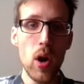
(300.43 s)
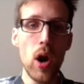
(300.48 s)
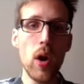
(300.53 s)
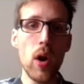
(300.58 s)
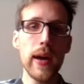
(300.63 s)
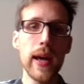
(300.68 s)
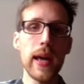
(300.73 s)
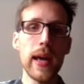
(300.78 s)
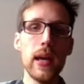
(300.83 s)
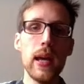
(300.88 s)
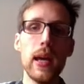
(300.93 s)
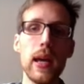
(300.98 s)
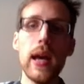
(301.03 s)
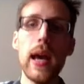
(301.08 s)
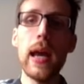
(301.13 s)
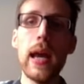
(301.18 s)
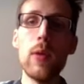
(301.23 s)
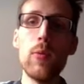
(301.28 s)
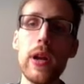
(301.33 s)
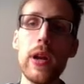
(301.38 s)
Okay,
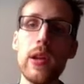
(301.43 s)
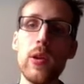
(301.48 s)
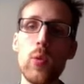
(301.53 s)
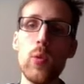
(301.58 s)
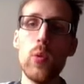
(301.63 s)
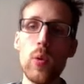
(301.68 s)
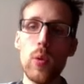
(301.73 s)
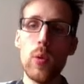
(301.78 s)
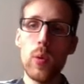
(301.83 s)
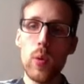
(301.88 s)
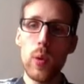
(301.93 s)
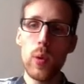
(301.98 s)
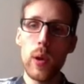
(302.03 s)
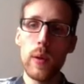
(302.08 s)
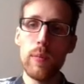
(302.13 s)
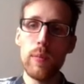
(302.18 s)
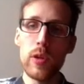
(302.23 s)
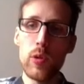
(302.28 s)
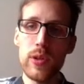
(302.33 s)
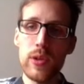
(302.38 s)
and when you
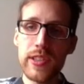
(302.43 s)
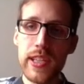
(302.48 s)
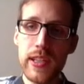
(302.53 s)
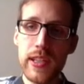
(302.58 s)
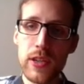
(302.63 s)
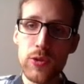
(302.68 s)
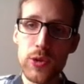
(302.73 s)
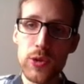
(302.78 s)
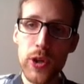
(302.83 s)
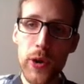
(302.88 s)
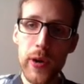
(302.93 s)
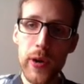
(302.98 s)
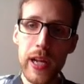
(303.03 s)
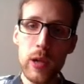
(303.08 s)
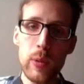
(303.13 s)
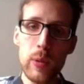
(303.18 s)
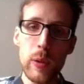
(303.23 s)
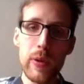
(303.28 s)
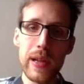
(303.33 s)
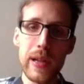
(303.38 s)
will see in the
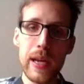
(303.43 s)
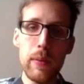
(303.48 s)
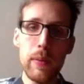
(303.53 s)
tutorial, we will